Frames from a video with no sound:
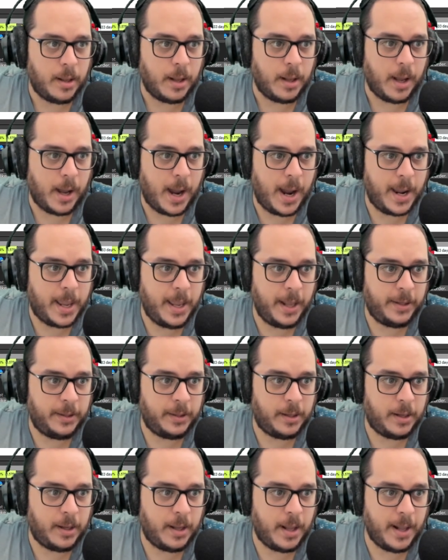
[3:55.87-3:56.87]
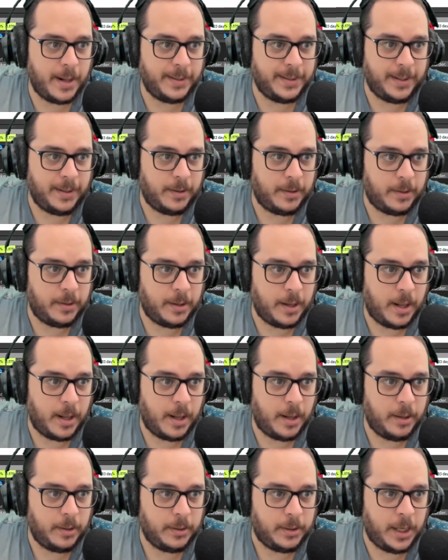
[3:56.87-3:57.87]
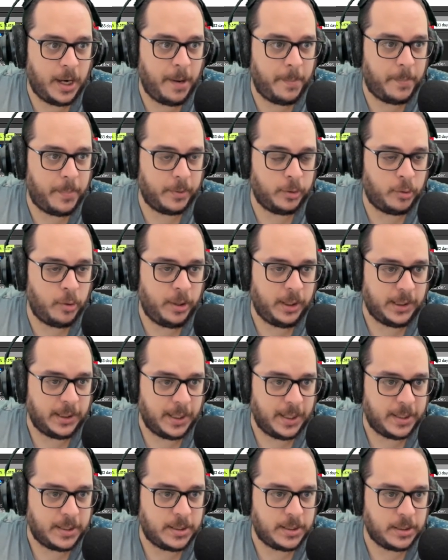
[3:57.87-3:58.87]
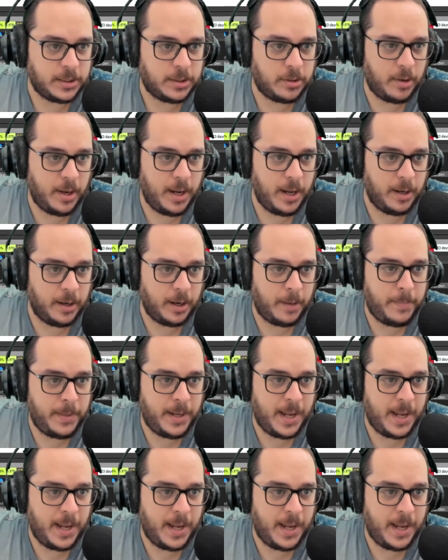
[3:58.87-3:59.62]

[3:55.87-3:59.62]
I can uh, keep doing this. So hey, let me